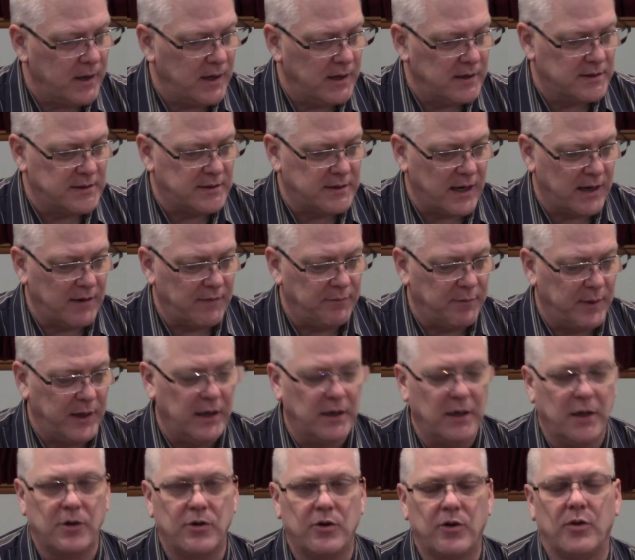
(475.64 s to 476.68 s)
instead of
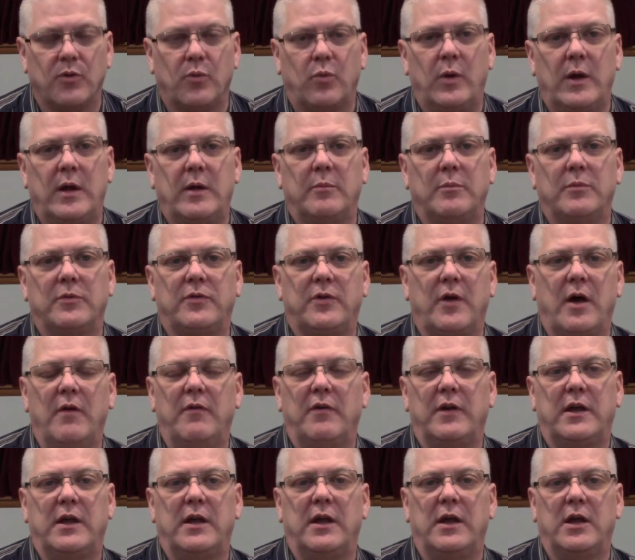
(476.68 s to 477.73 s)
being under the whims of
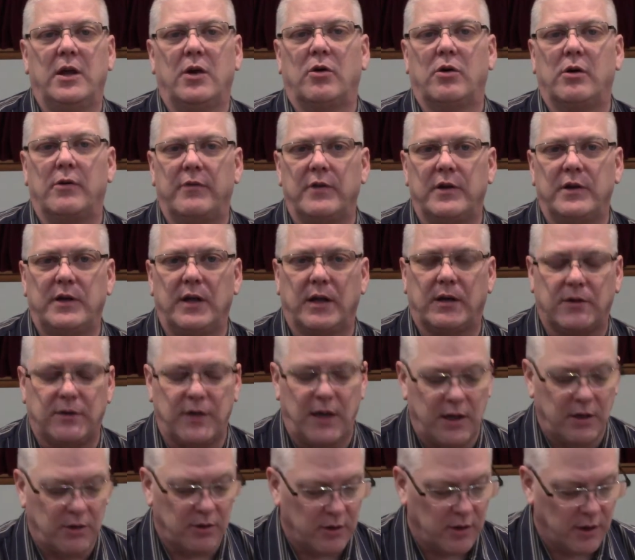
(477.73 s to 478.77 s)
a king or of a
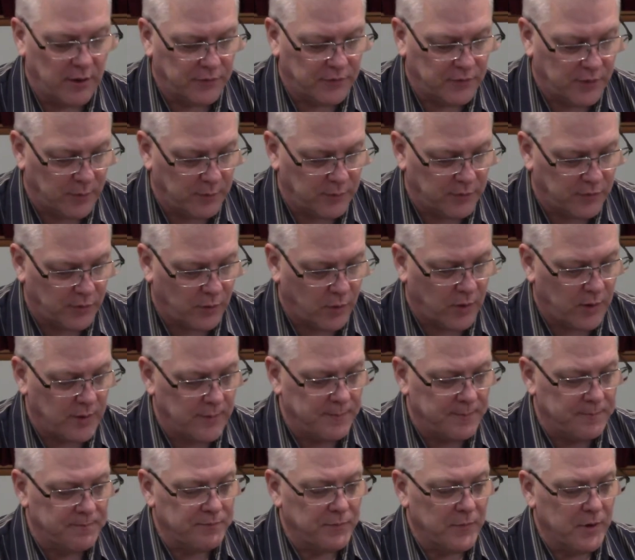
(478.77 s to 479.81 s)
dictator of some sort.
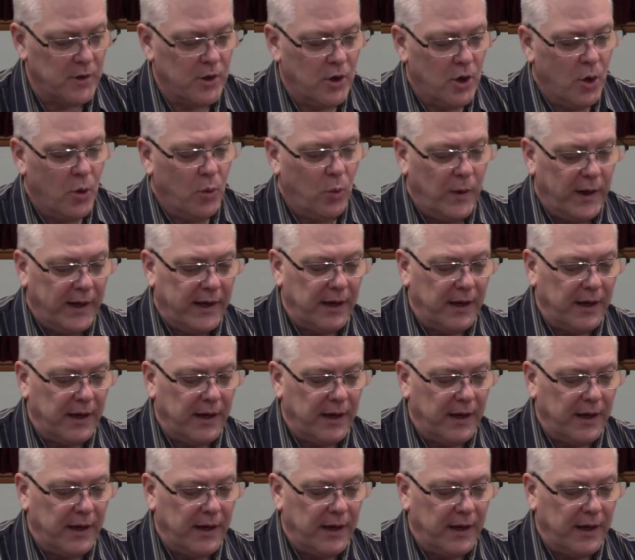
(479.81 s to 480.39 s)
We